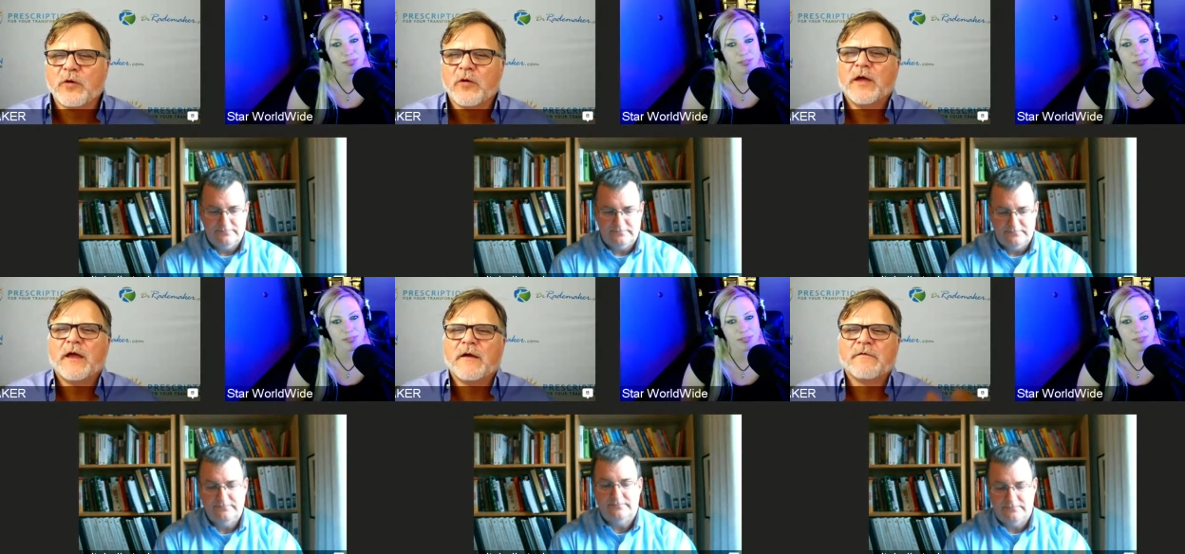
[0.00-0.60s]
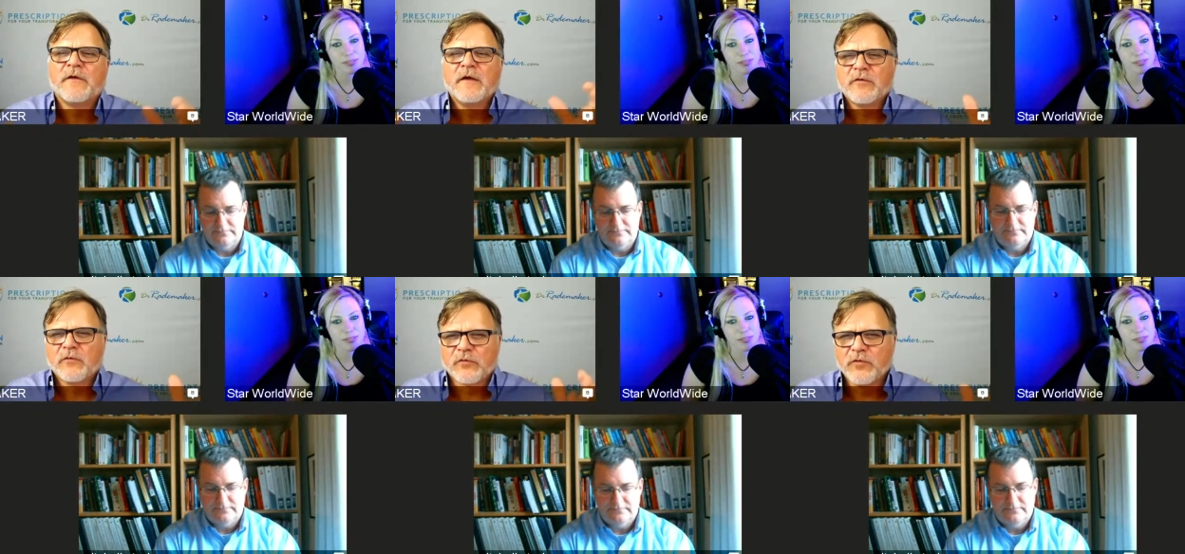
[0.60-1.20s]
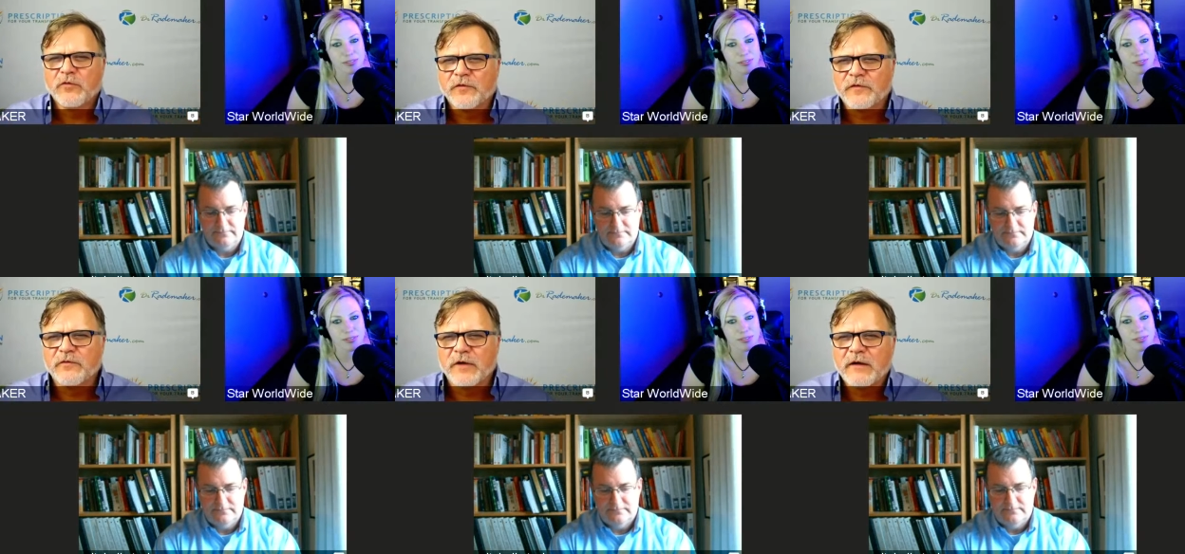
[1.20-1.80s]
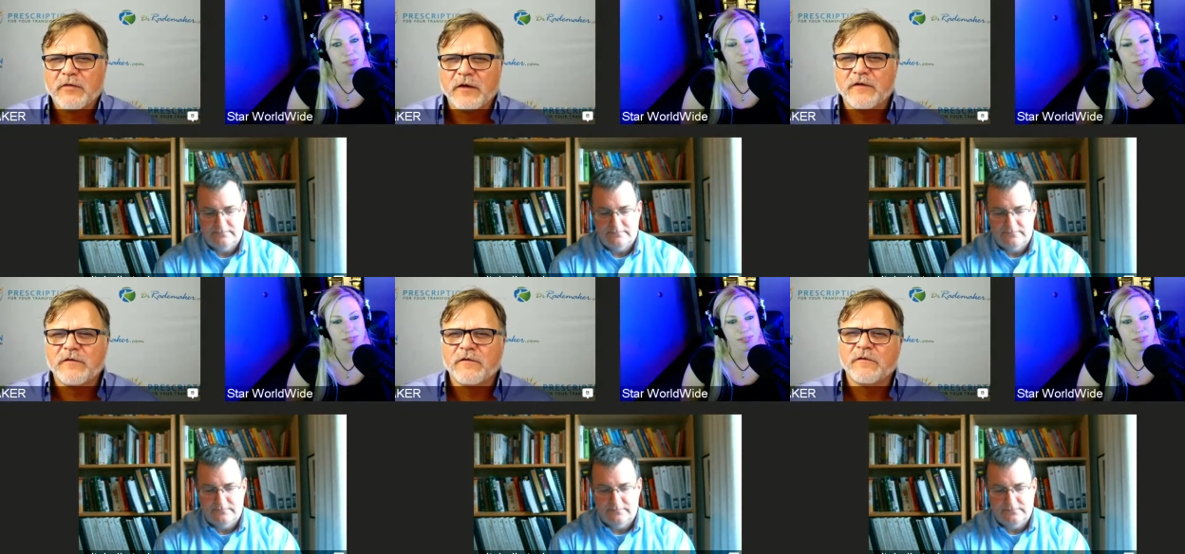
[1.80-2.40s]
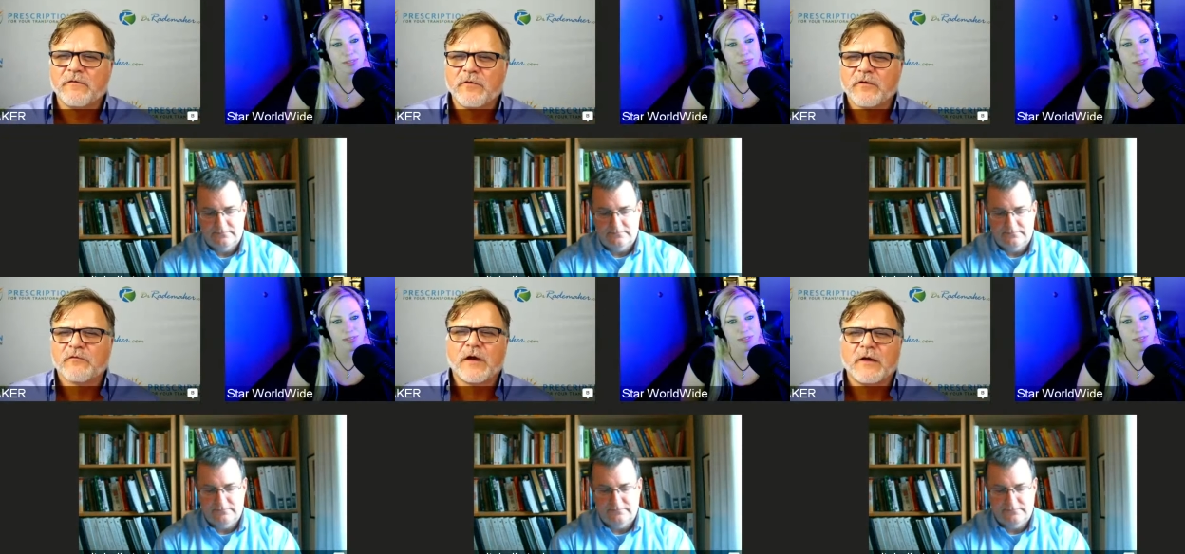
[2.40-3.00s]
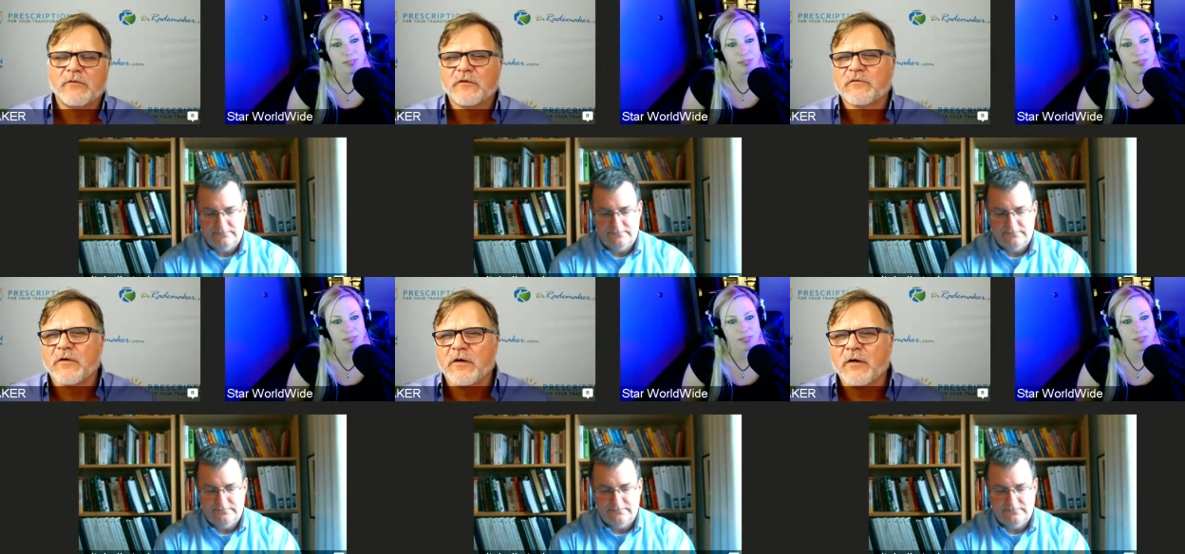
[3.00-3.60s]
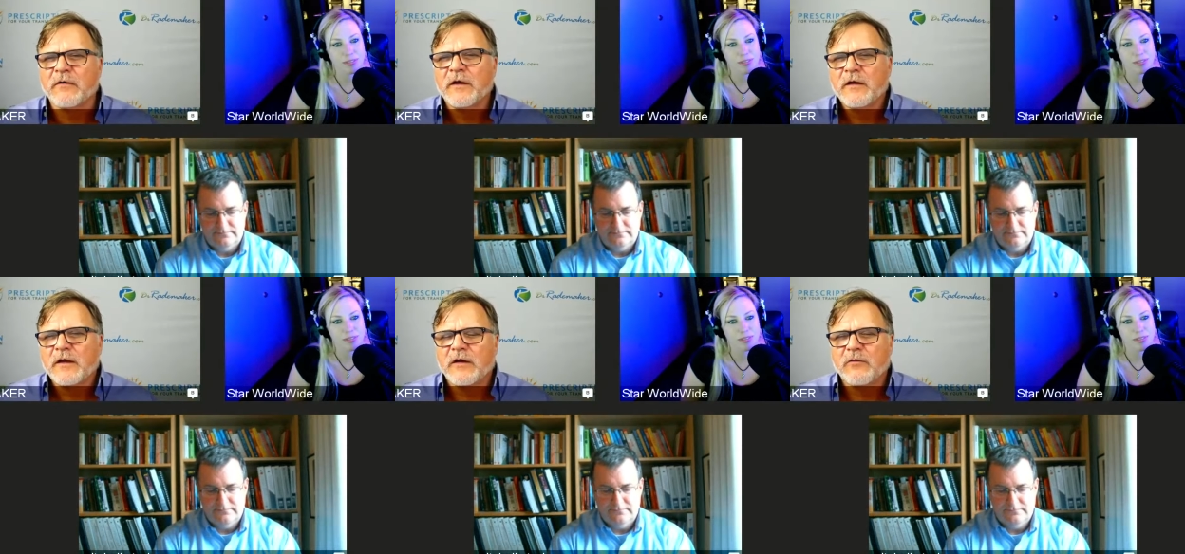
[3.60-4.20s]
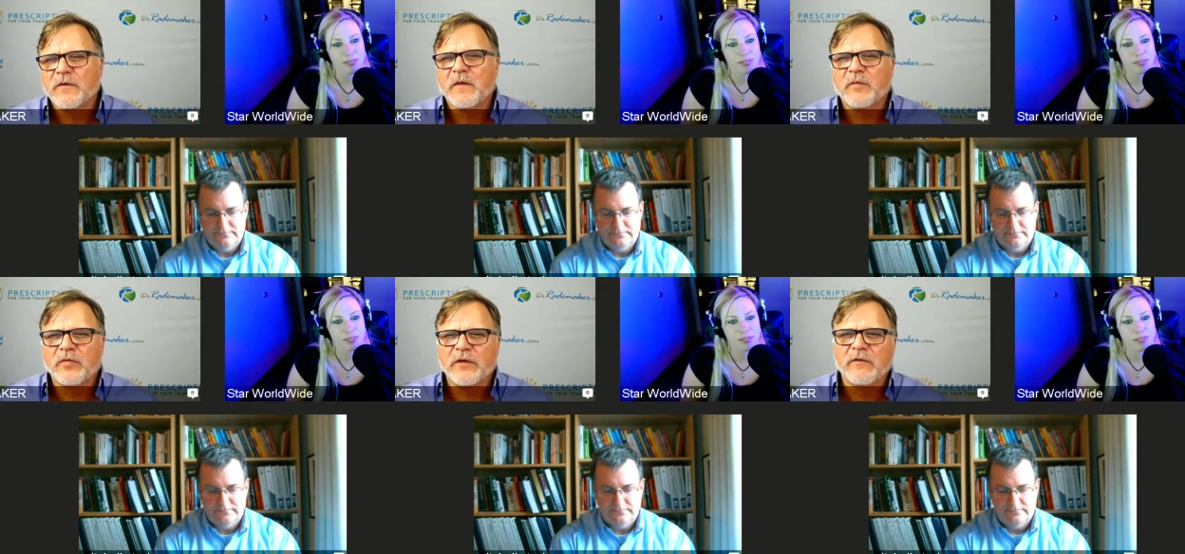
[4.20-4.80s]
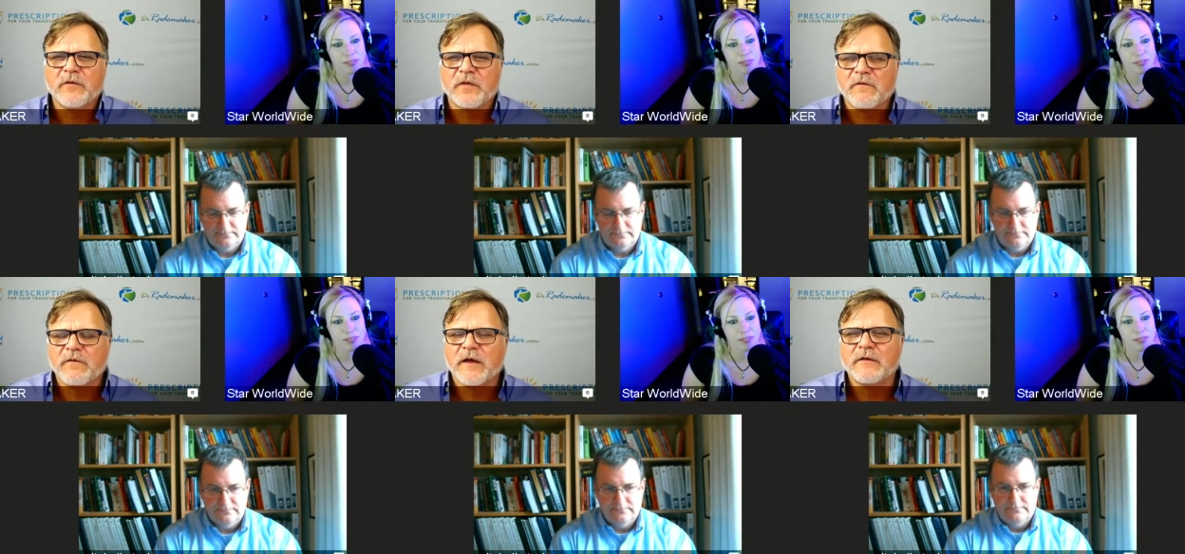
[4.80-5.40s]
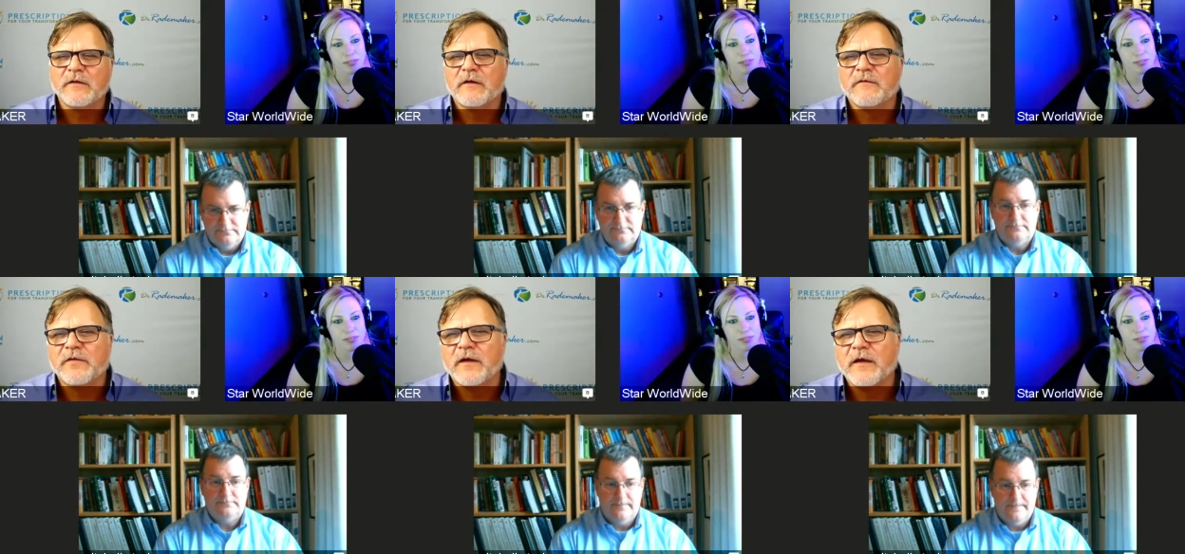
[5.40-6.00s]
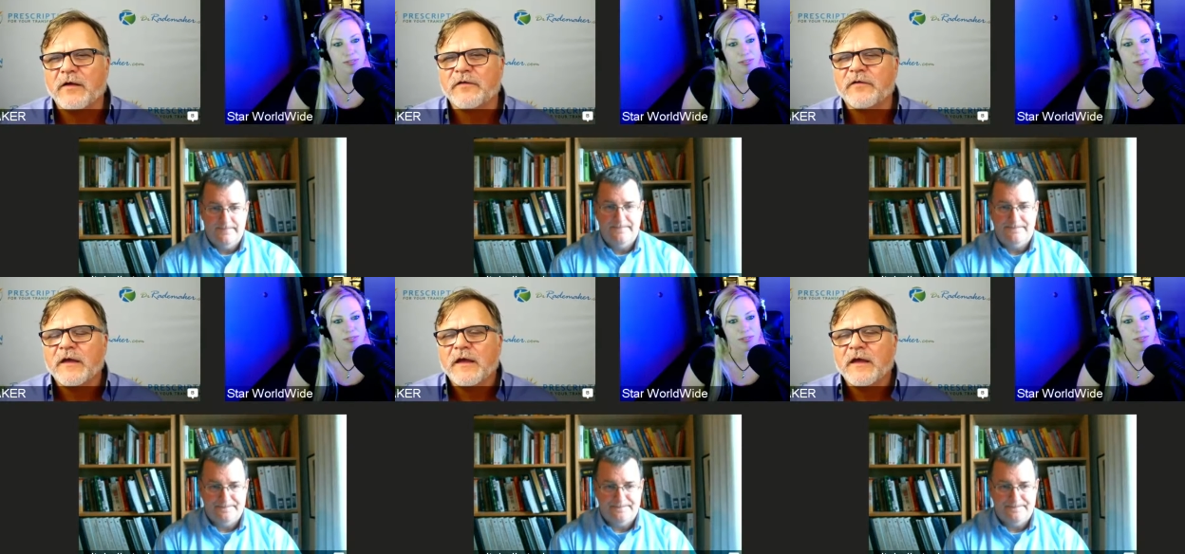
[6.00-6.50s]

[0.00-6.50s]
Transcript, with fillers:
Speaker 1: We all have the rules and regulations of what's right, what's wrong, what they believe, what they value, and everything else.